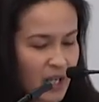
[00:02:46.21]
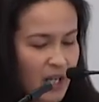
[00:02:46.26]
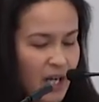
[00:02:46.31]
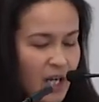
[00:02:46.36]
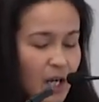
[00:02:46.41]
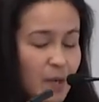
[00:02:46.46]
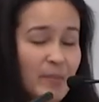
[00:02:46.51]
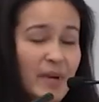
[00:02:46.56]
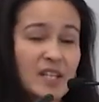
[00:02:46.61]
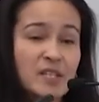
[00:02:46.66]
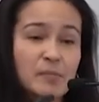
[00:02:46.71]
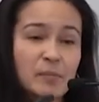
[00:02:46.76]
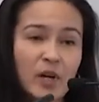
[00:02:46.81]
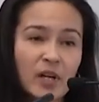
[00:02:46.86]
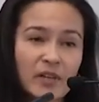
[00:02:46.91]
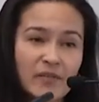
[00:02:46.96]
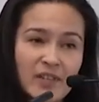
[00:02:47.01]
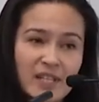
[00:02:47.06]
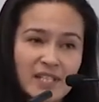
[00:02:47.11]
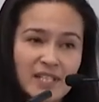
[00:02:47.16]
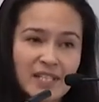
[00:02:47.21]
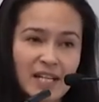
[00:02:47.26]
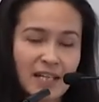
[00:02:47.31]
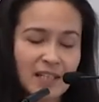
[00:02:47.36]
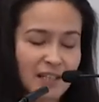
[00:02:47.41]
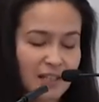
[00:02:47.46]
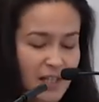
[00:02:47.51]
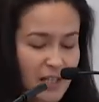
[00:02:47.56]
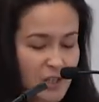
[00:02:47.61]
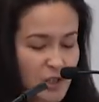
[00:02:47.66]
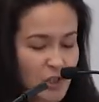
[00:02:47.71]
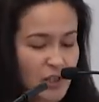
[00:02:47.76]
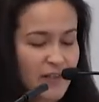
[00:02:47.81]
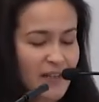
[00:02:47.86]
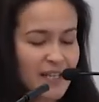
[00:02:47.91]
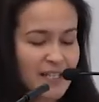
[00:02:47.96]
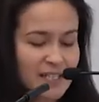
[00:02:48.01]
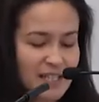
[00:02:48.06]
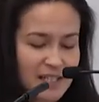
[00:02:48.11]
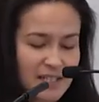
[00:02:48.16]
Um, as part of this debt collection,
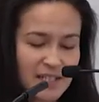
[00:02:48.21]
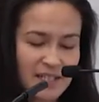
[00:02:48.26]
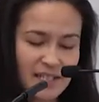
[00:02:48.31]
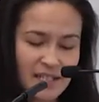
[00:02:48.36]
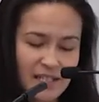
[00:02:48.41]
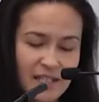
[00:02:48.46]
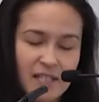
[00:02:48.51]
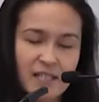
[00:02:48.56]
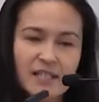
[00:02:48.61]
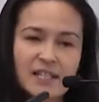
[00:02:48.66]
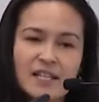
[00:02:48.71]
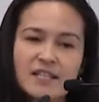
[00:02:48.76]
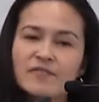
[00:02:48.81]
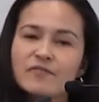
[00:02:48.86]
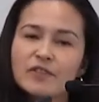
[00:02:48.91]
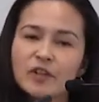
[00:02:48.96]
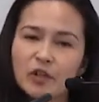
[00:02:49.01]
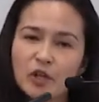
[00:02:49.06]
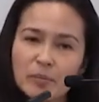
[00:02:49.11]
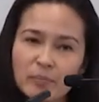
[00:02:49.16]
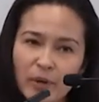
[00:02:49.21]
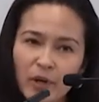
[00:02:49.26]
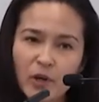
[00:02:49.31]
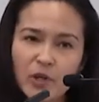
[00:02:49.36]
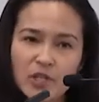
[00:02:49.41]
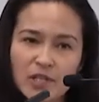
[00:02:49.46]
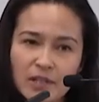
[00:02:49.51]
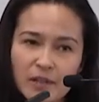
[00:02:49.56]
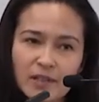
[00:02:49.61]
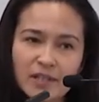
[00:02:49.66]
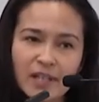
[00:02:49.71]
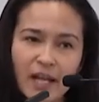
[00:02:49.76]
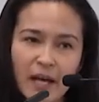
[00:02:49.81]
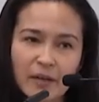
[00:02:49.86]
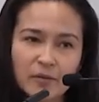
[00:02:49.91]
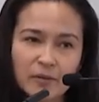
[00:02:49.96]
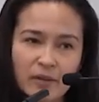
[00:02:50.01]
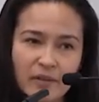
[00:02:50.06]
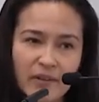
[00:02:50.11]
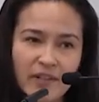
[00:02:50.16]
they did seize this very personal collateral.